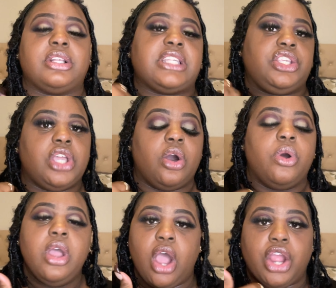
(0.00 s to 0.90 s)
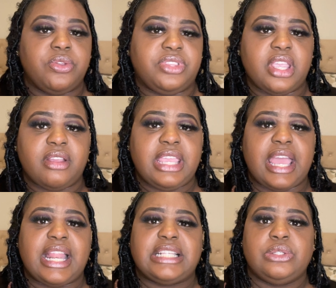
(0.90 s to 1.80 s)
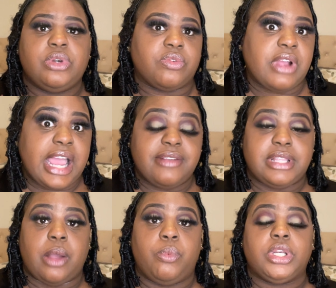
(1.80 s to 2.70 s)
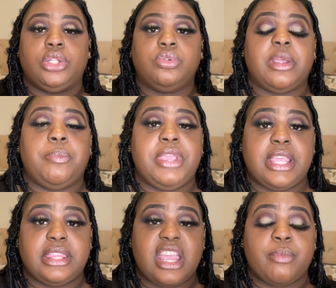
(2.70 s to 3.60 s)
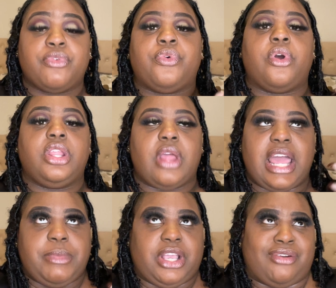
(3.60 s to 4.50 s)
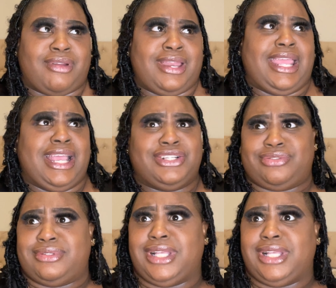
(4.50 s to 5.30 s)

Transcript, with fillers: I was like, yo, are you there yet? Has Luke arrived? Like I wanted Luke to be in there before, you know, I had to make a grand entrance.